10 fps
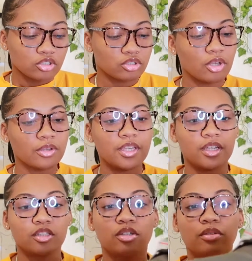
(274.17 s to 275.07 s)
So
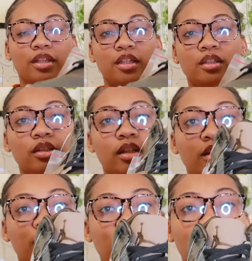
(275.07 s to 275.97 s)
yeah, so this
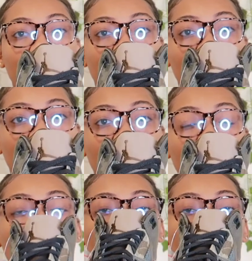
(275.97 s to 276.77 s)
is the